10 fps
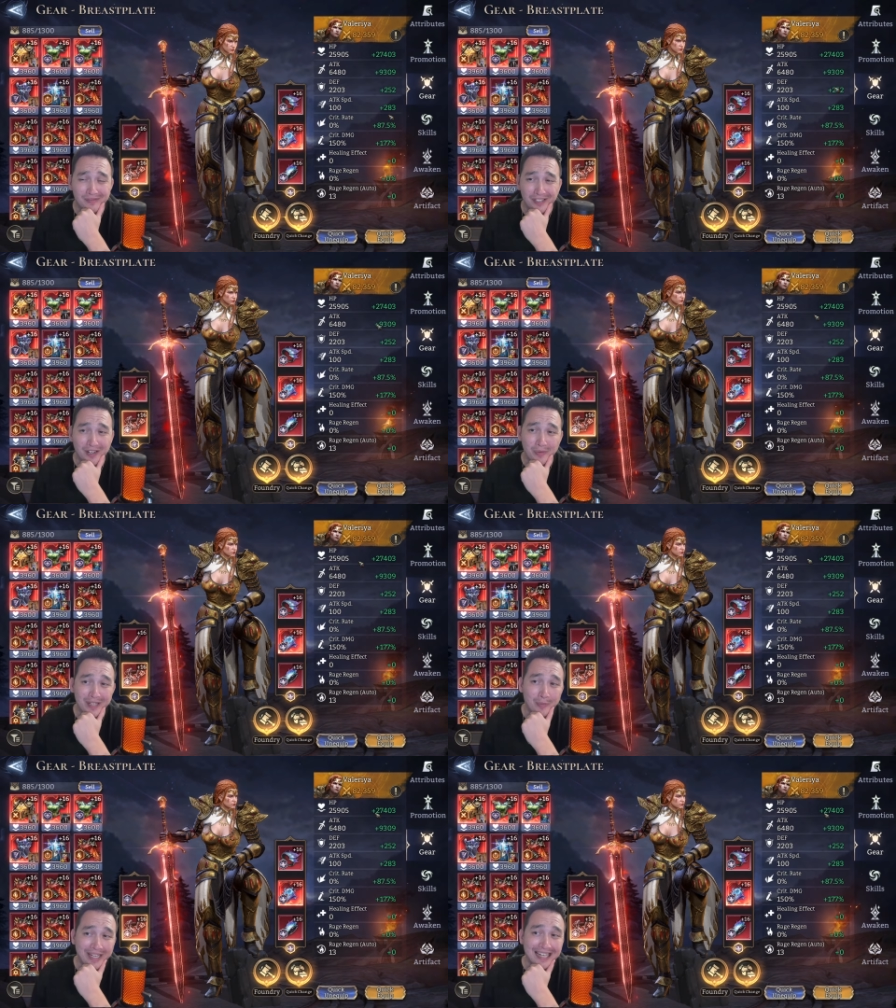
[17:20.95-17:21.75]
You know, we
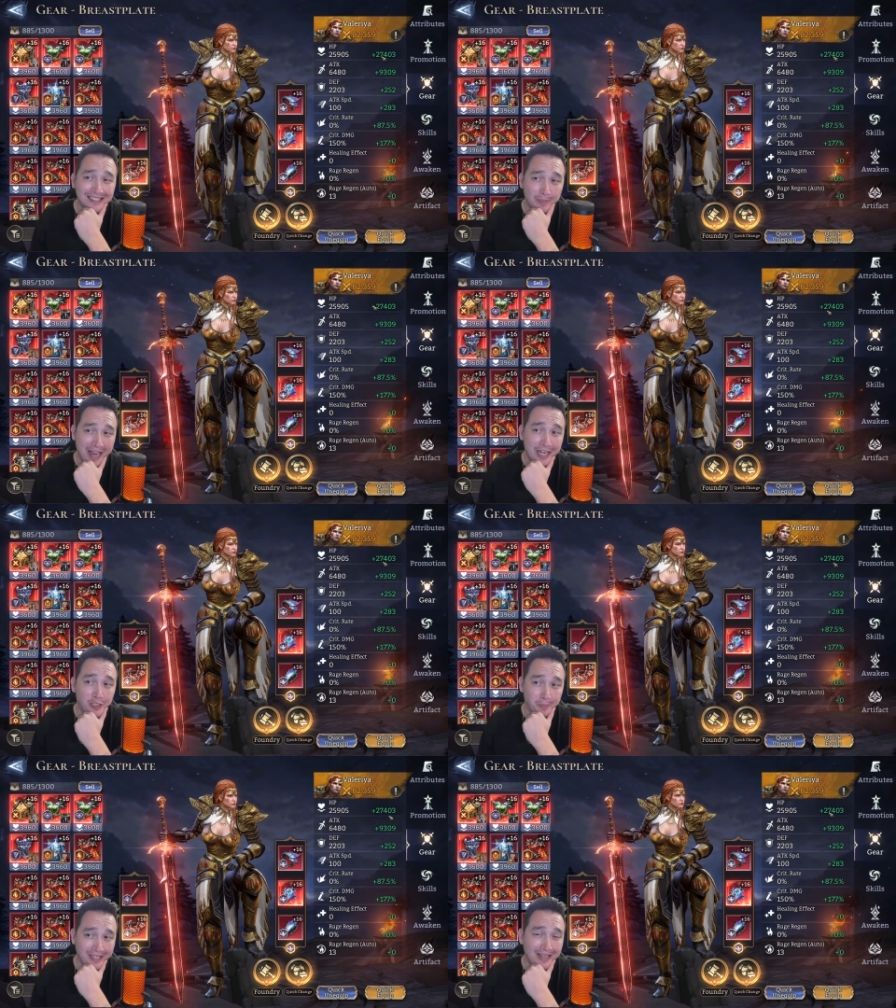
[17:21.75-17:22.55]
got we got some
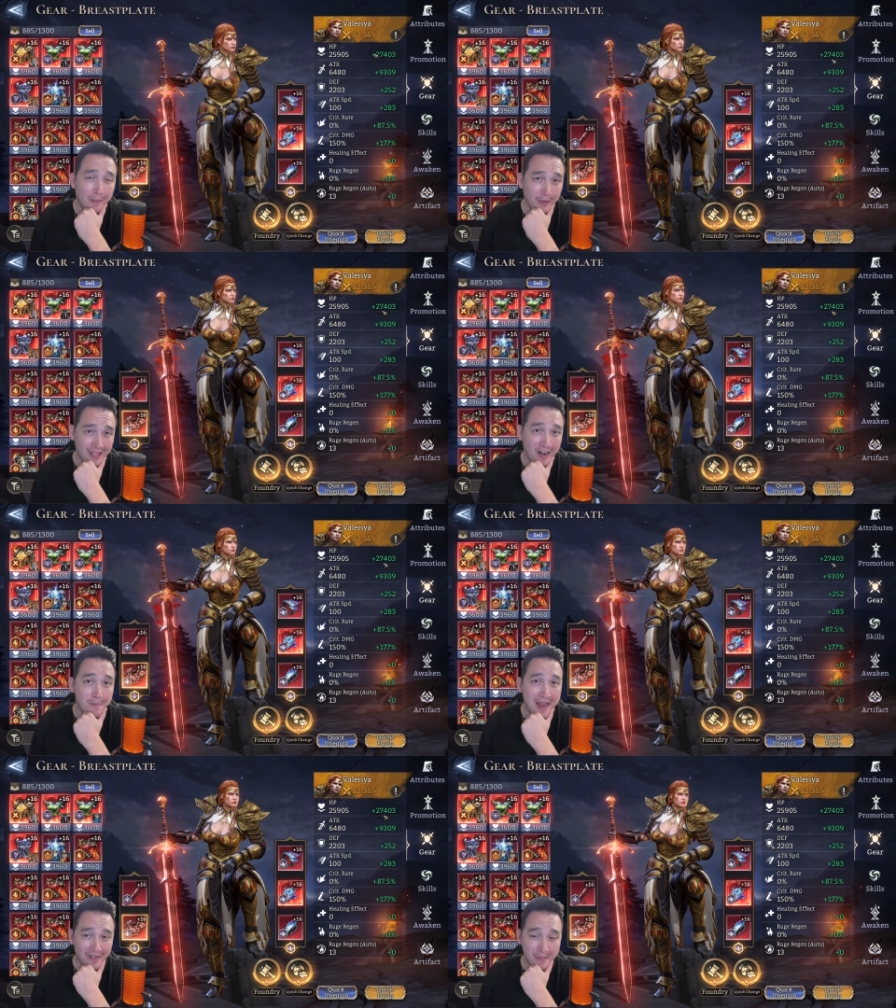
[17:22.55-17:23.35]
HP up in there
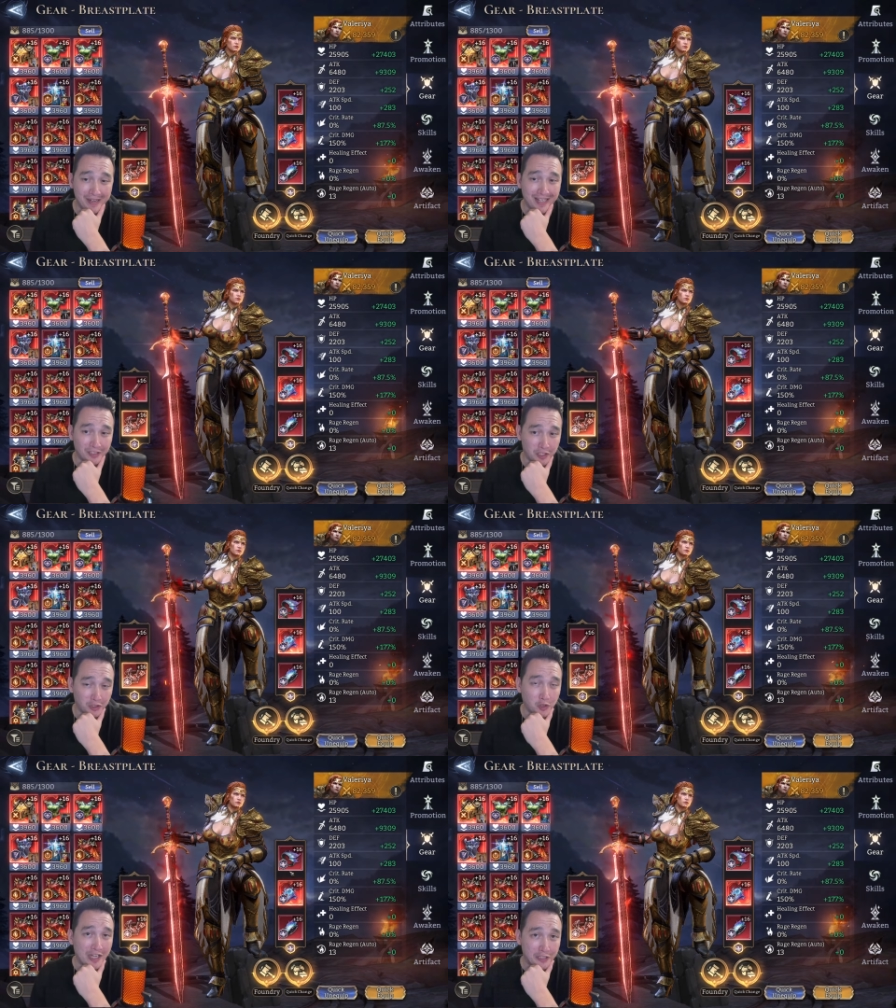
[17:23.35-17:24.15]
mainly because of
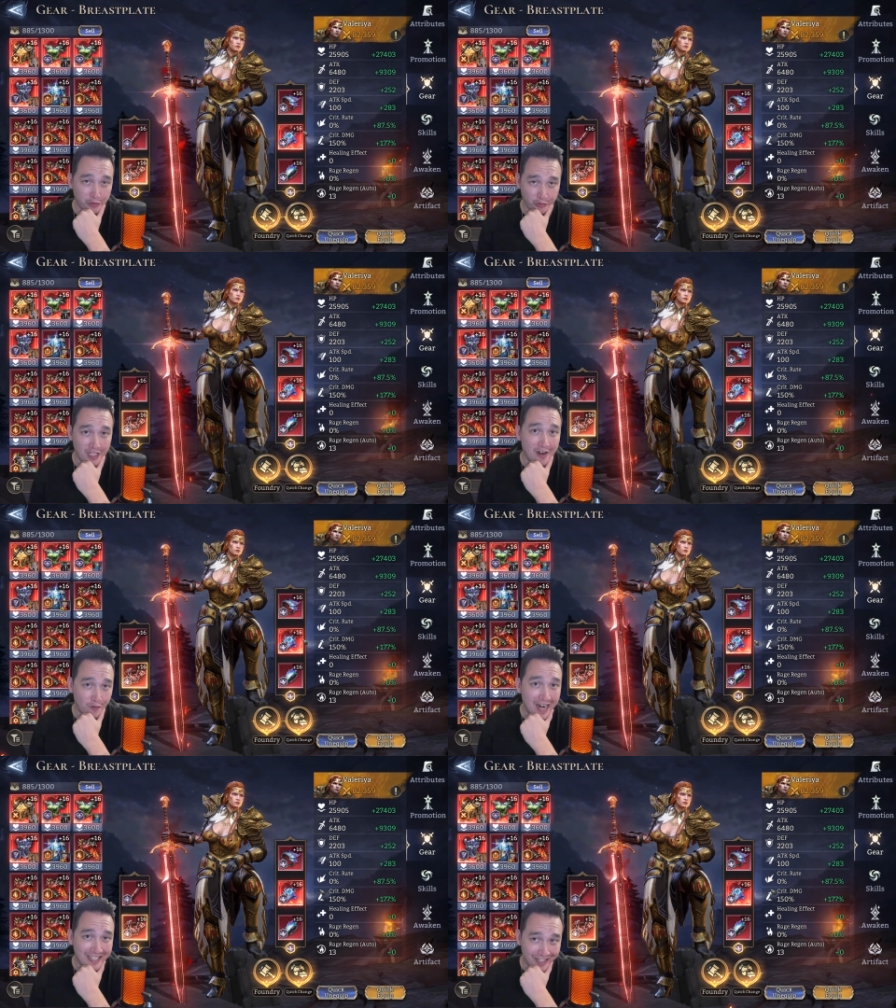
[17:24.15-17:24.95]
this glacier set
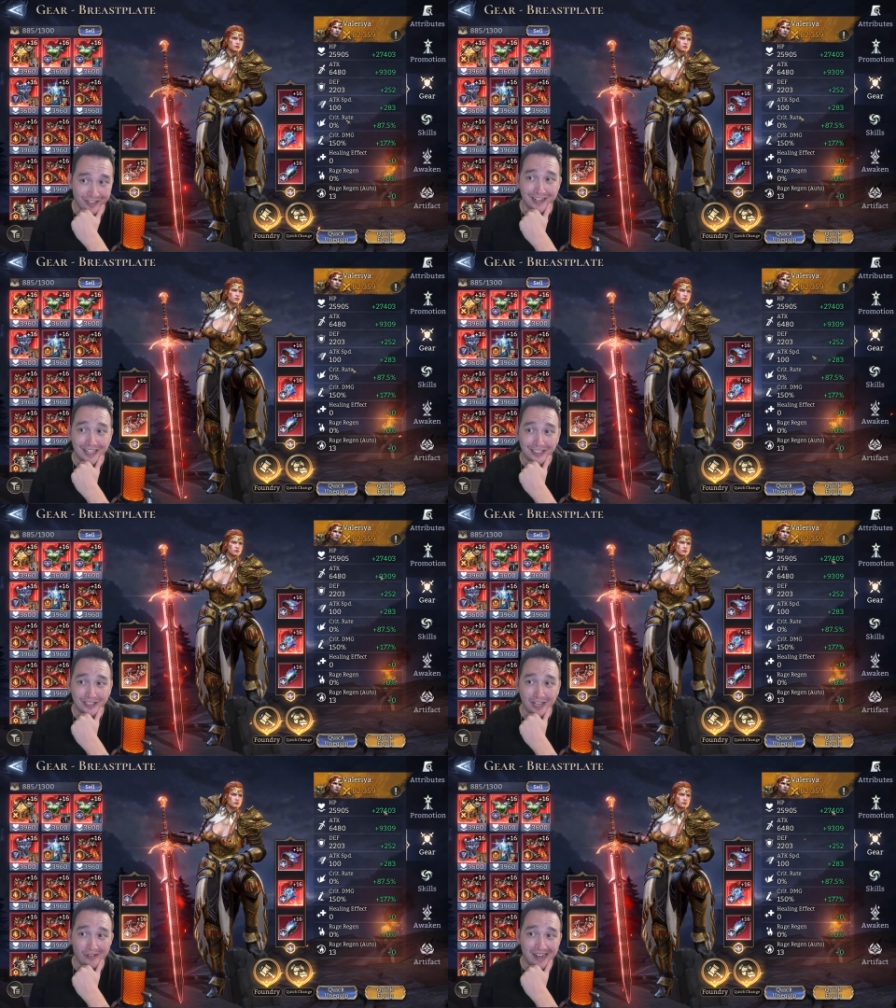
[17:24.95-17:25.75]
right here.
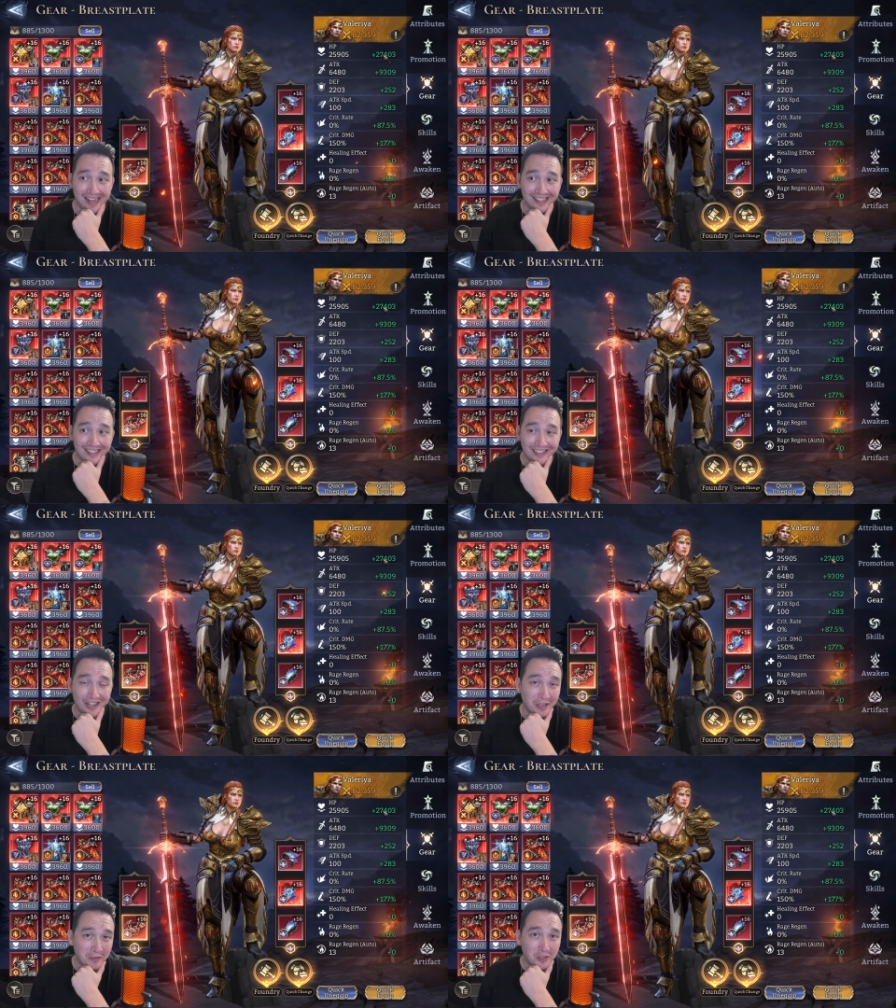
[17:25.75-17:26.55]
So uh, you
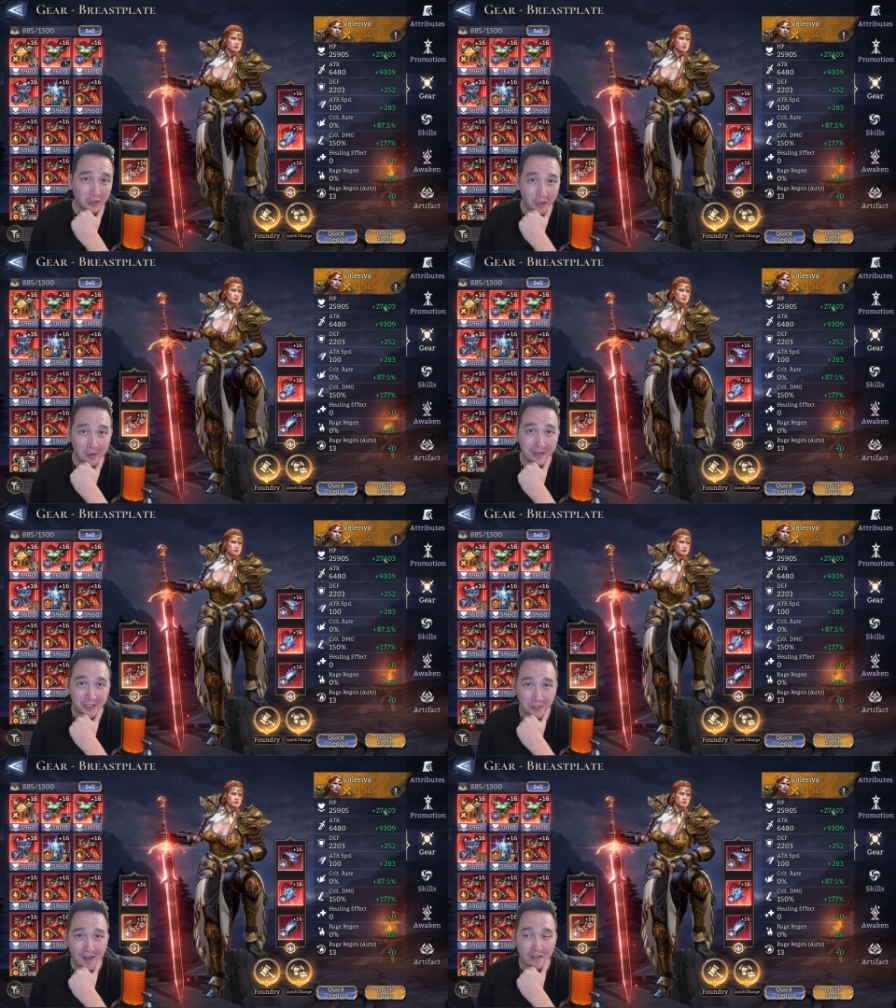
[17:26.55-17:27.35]
know, gives her a little bit of
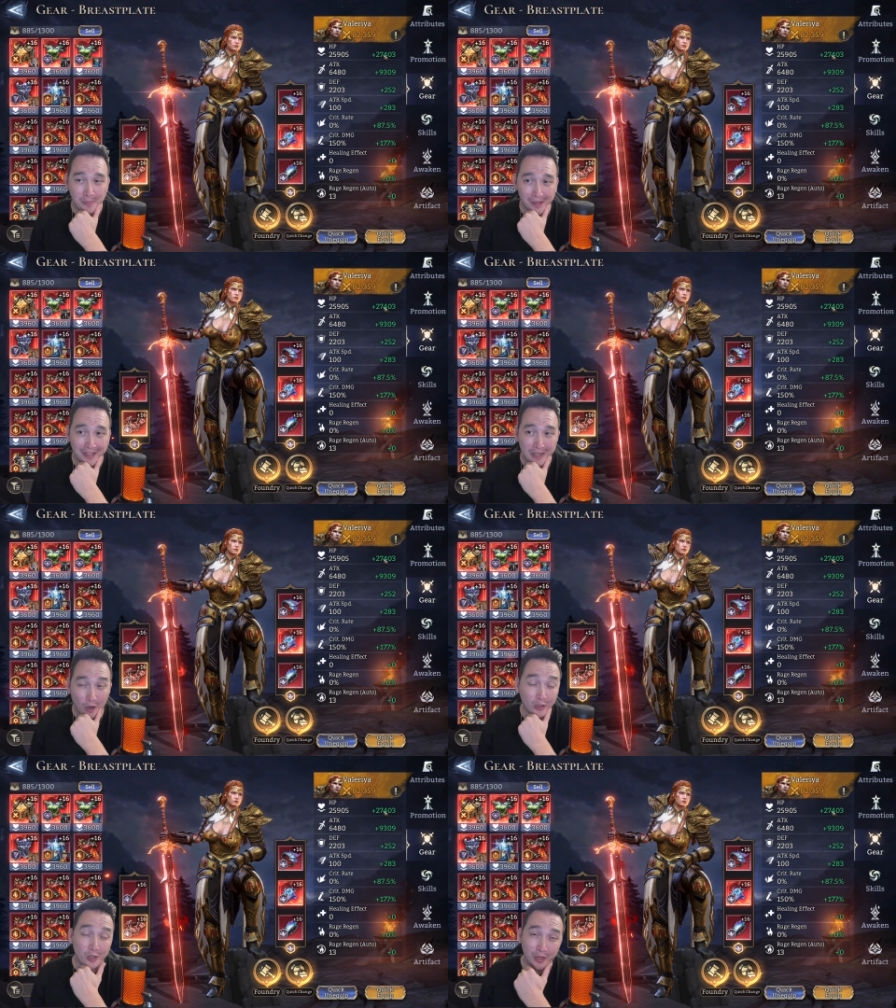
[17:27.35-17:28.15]
survivability,
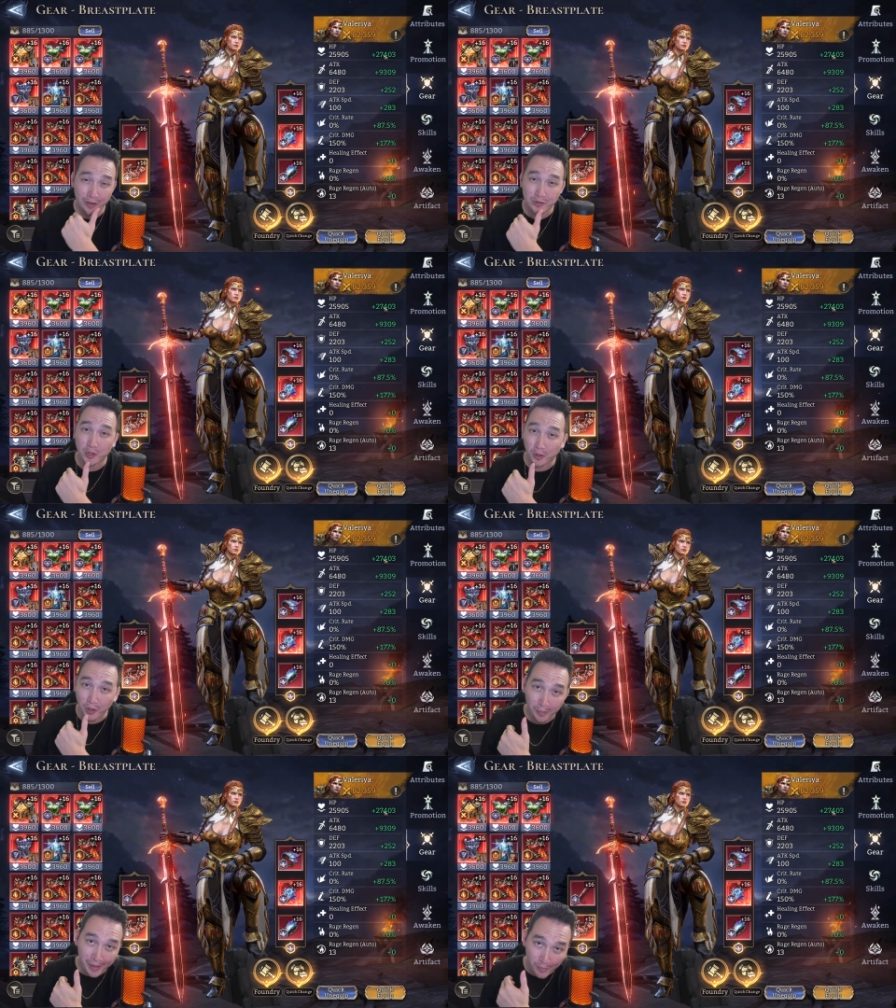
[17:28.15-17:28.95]
also gives her a
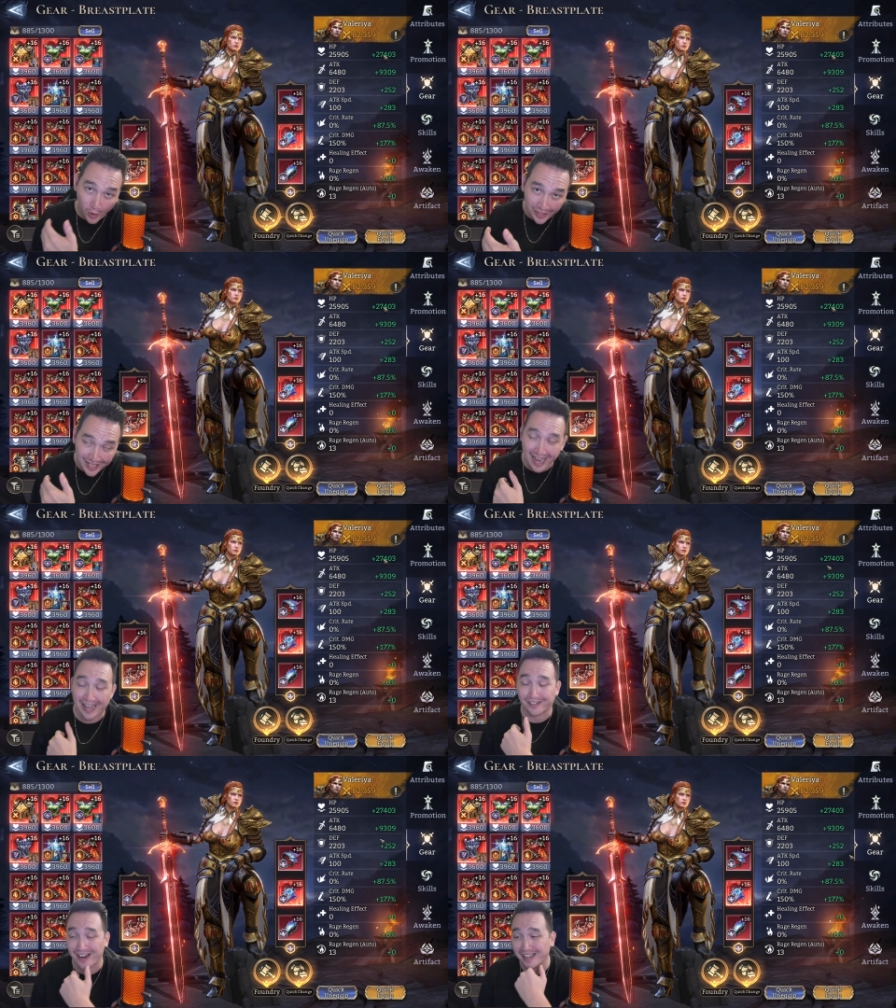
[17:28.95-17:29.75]
little bit more
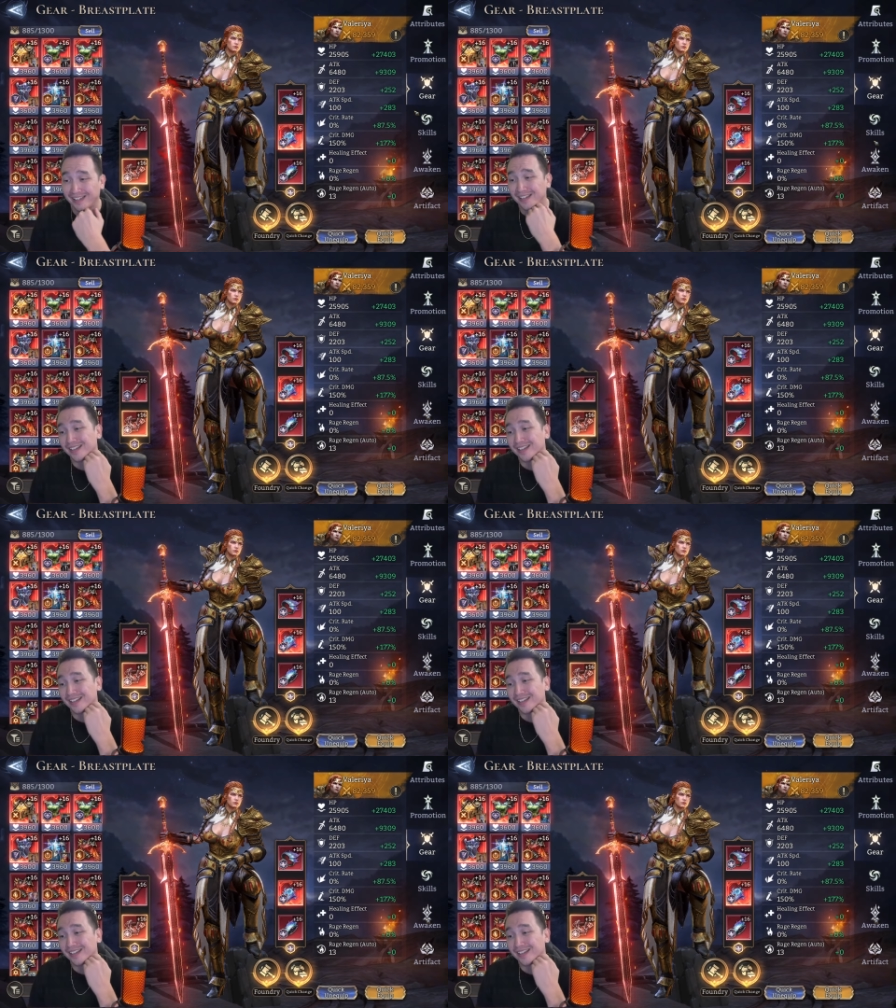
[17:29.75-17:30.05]
attack, right?